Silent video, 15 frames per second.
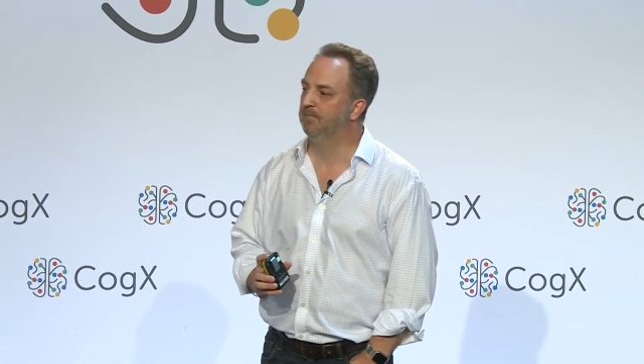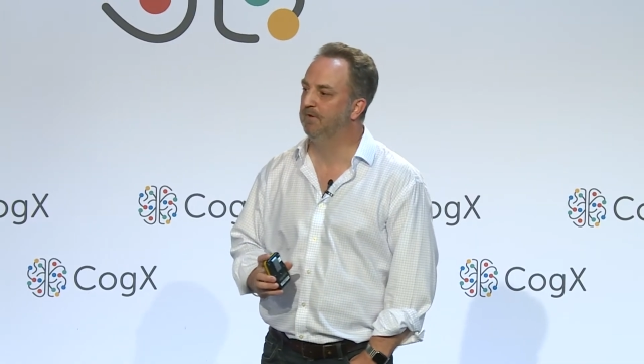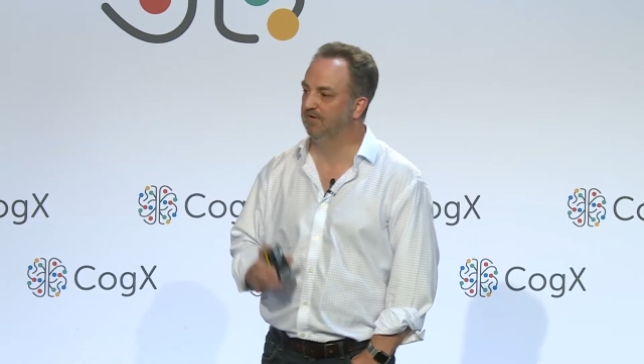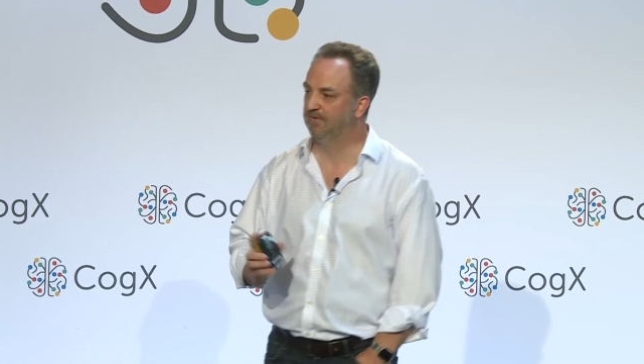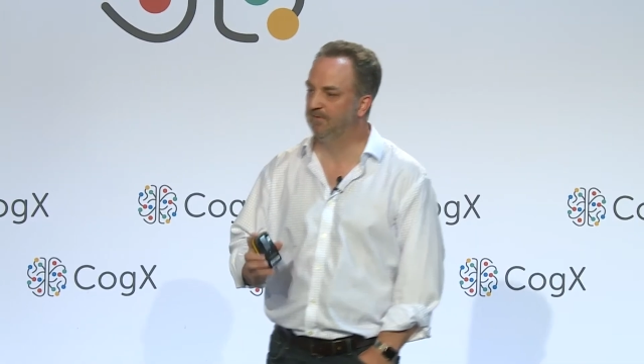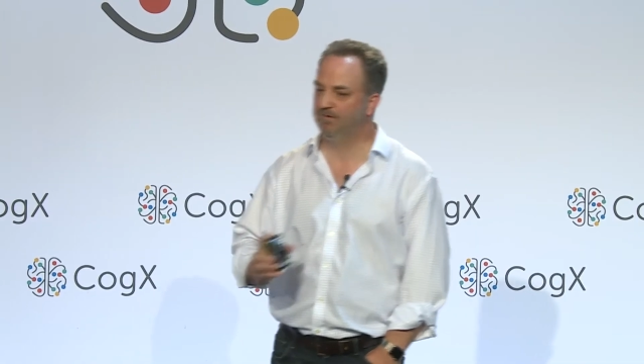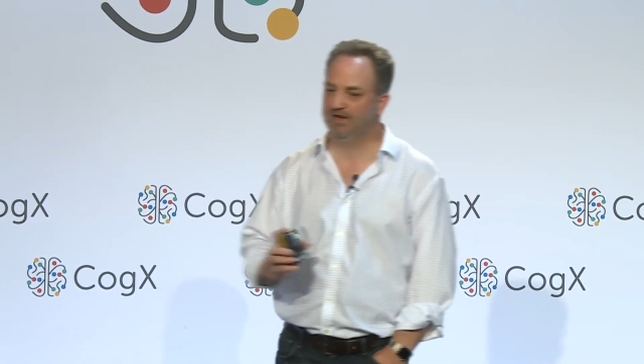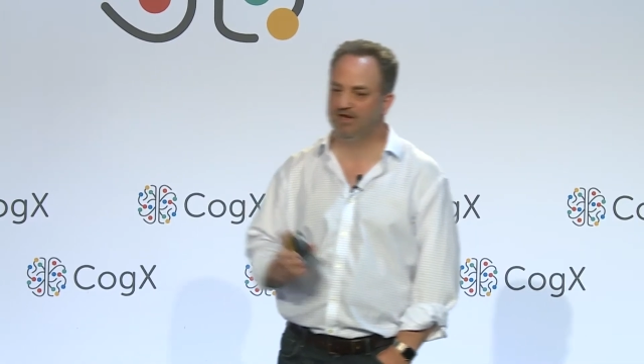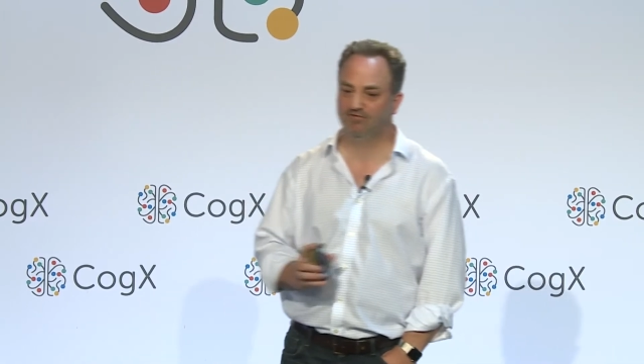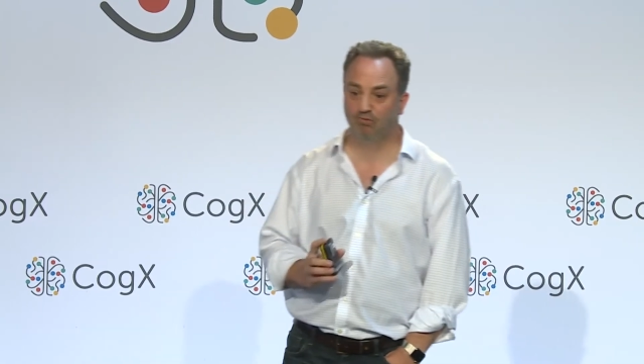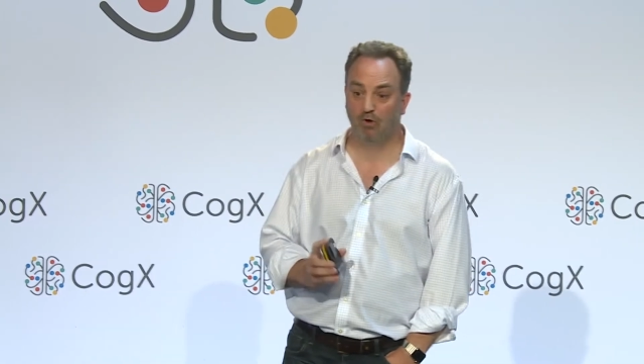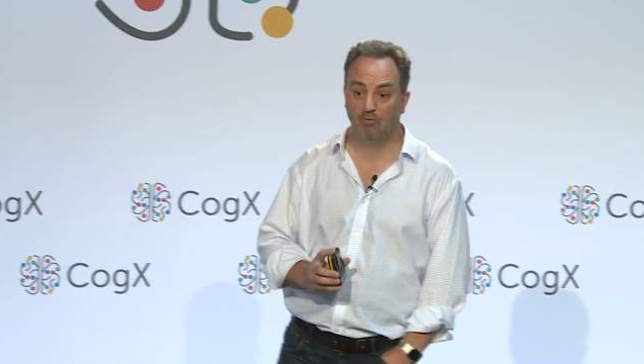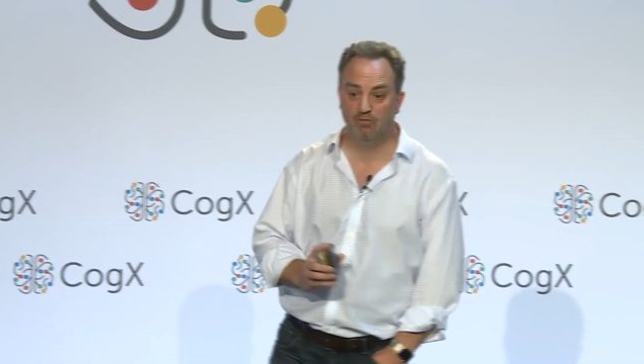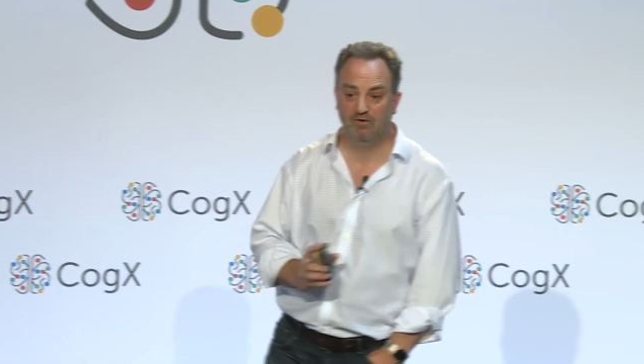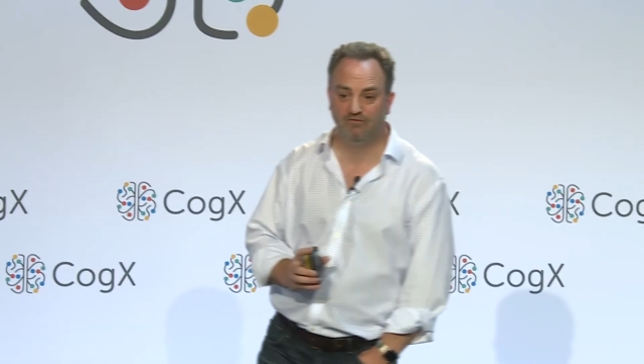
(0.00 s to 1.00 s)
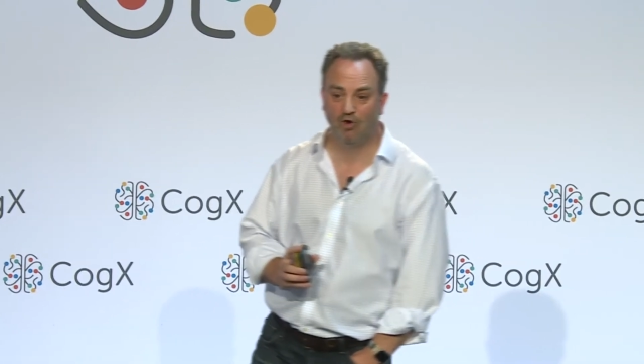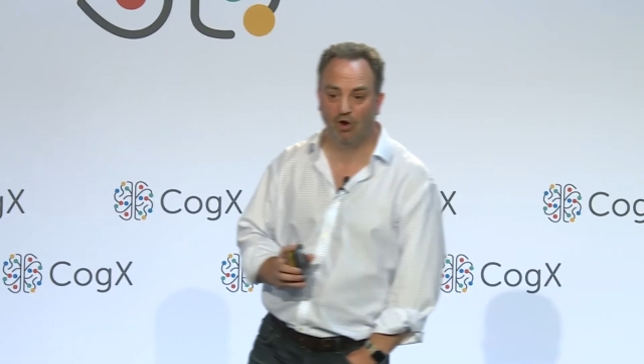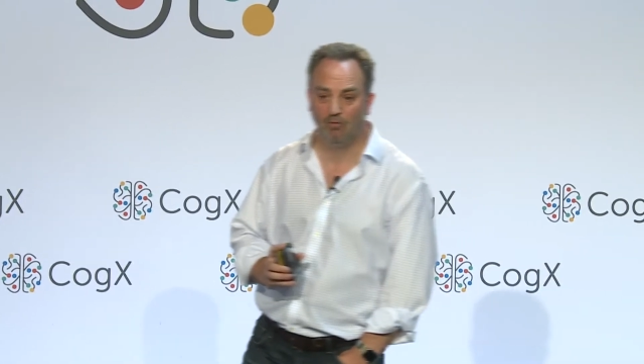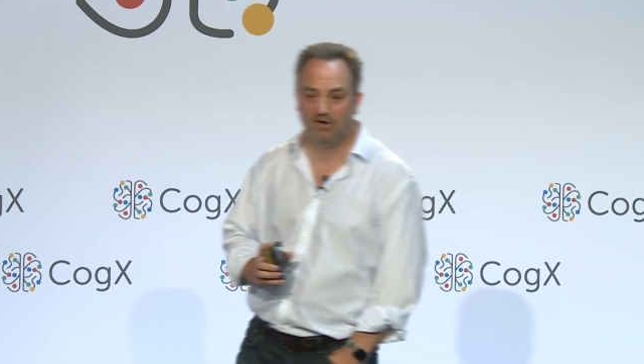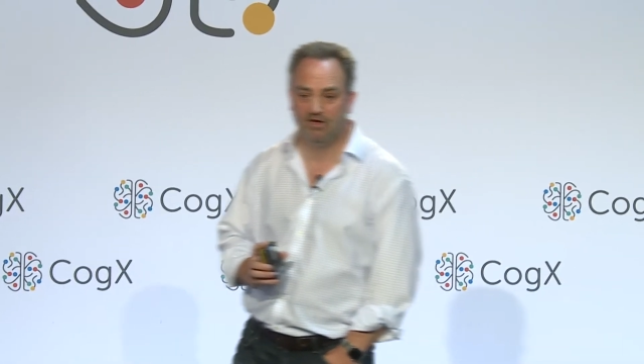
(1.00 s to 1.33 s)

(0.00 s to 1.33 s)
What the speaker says: is the biggest problem we've got when